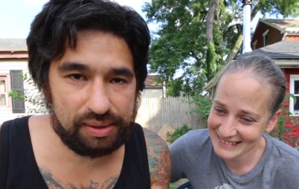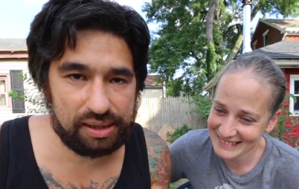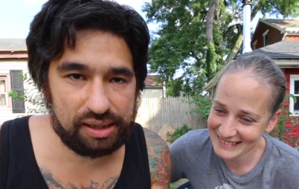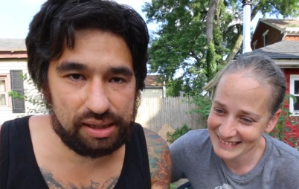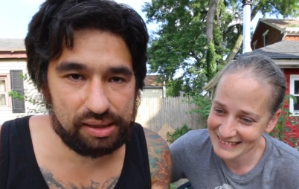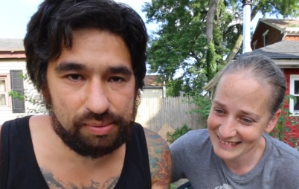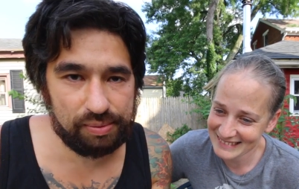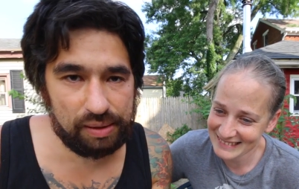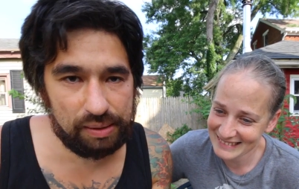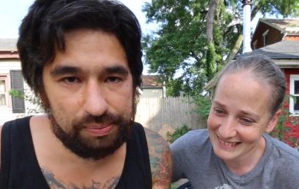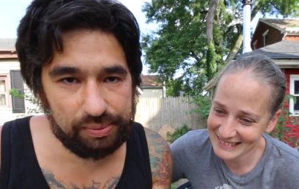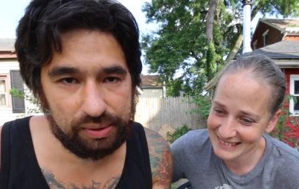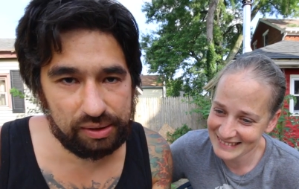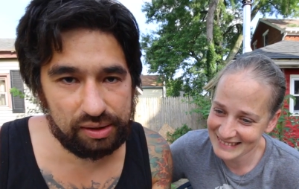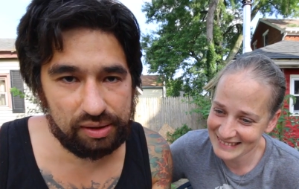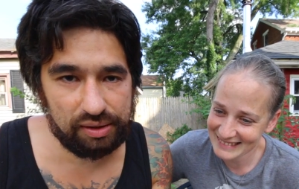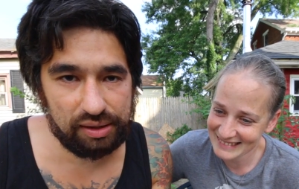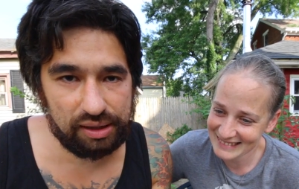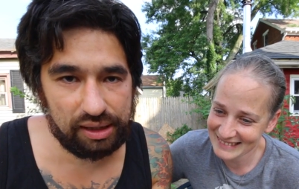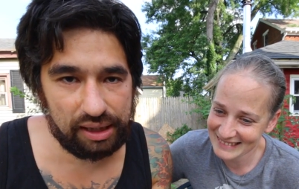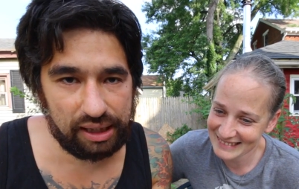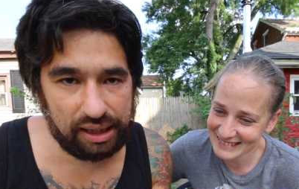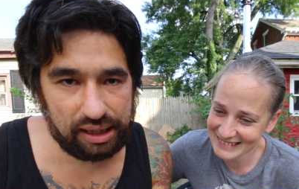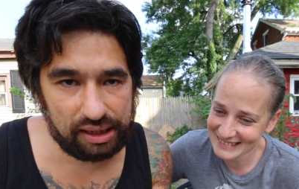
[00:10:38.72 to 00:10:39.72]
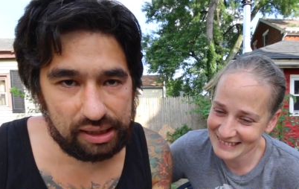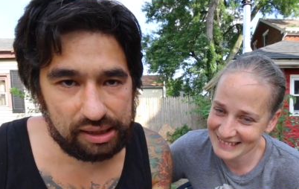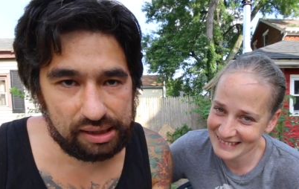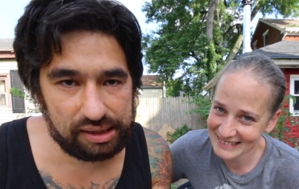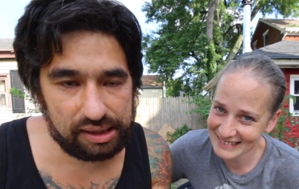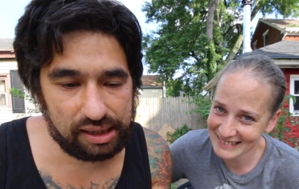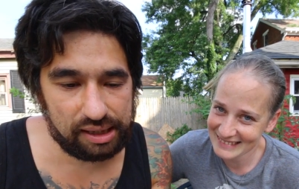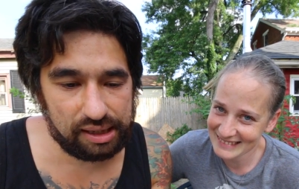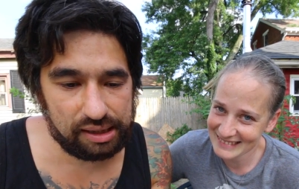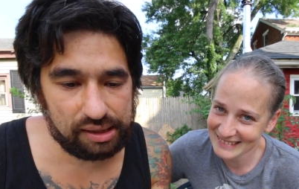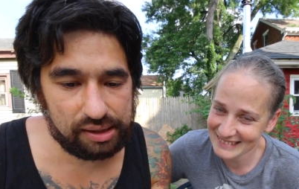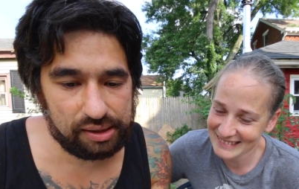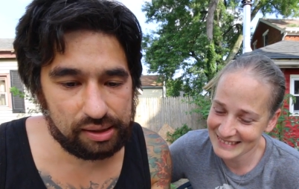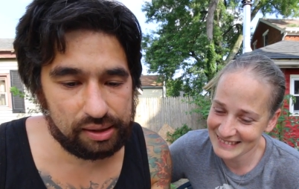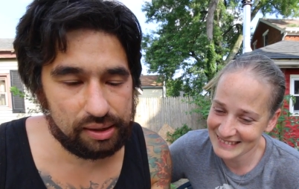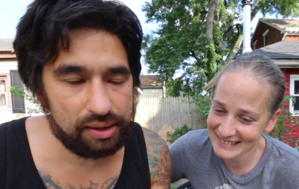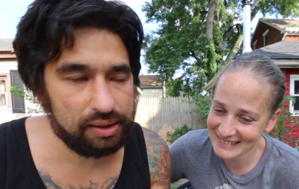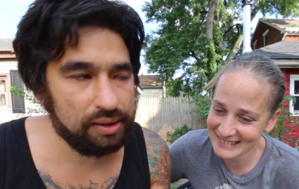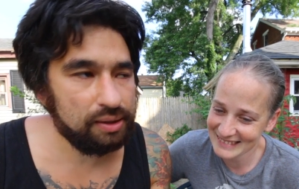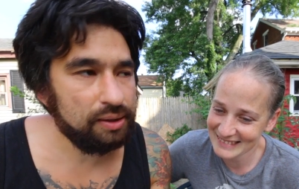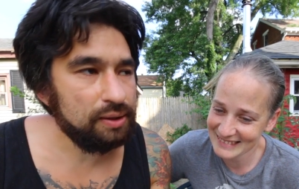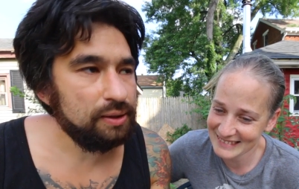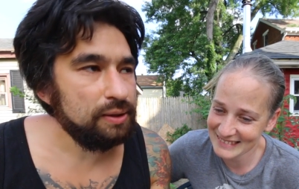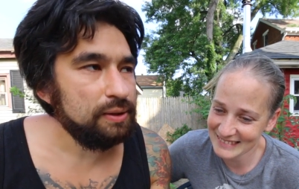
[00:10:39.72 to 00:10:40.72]
Speaker 1: because people don't like this
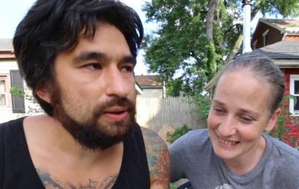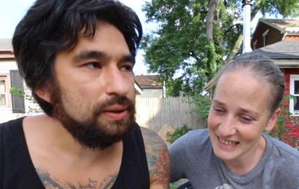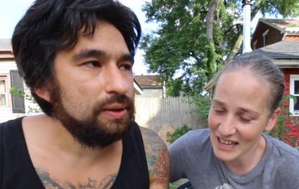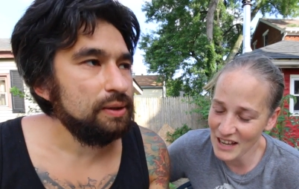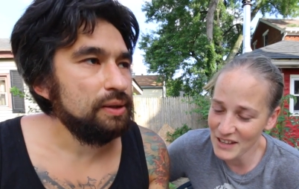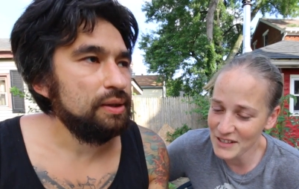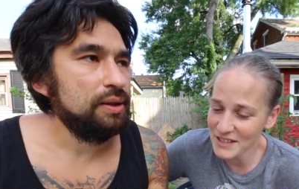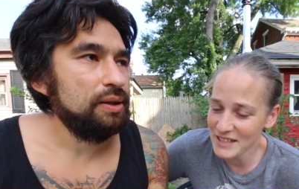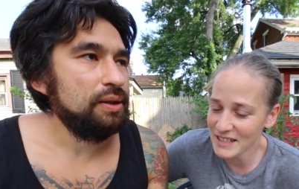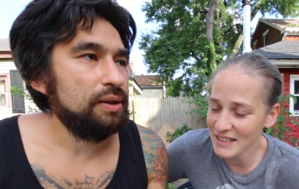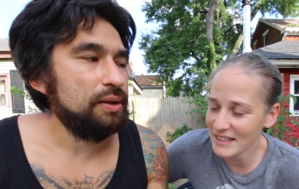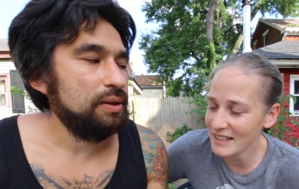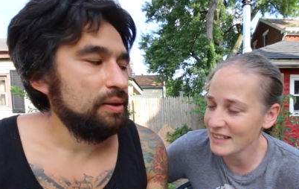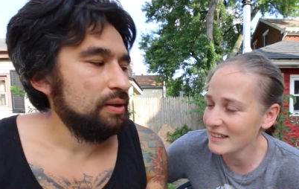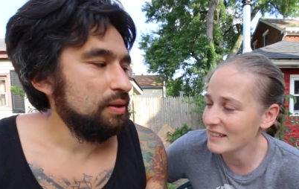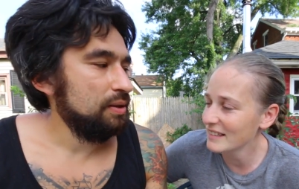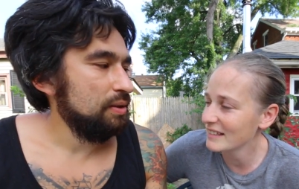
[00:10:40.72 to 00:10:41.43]
answer.
Speaker 2: I'll say it